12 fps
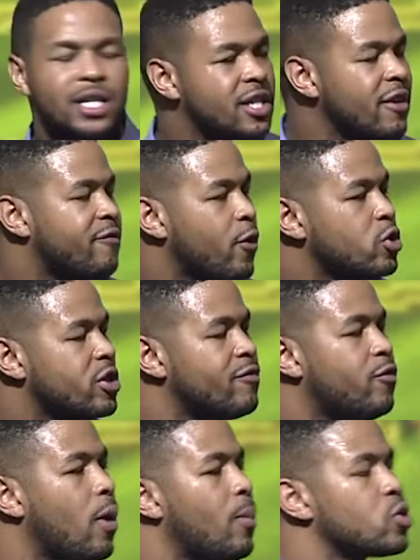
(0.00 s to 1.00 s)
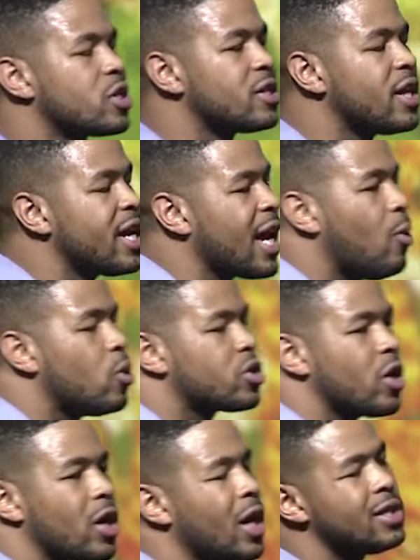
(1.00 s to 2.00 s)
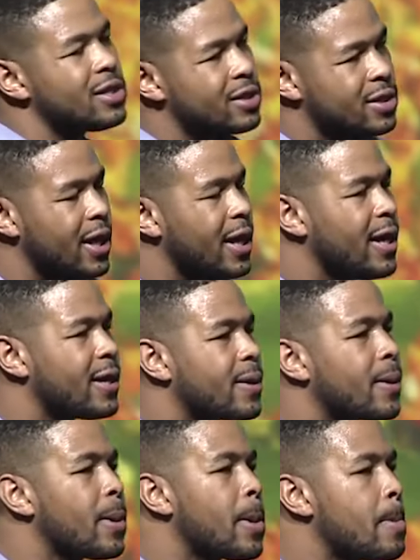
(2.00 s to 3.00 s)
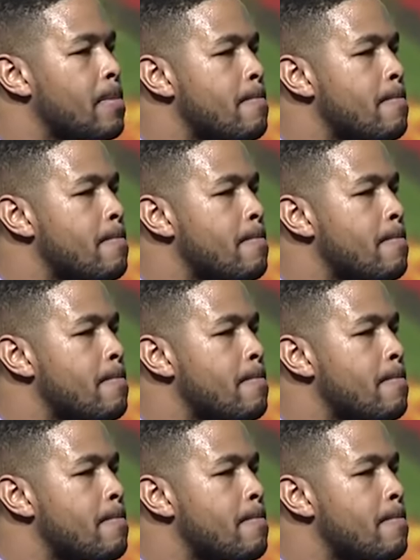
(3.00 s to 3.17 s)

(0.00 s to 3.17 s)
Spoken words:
And I said, first and foremost, the thing I want y'all to understand,